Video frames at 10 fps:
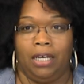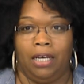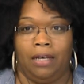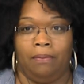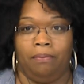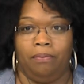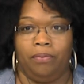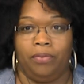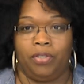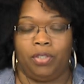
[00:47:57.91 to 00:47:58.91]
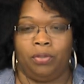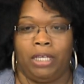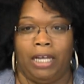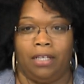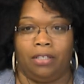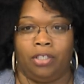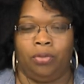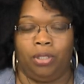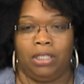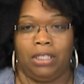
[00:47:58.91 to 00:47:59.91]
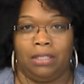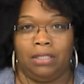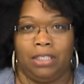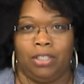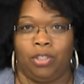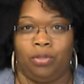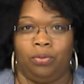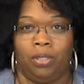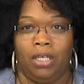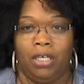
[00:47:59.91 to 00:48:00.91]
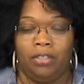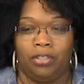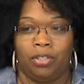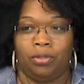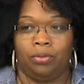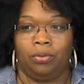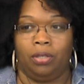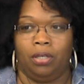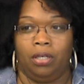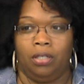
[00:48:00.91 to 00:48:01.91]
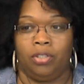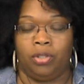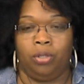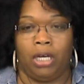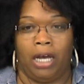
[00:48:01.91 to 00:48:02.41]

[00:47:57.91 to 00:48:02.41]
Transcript: um, so that you can continue to do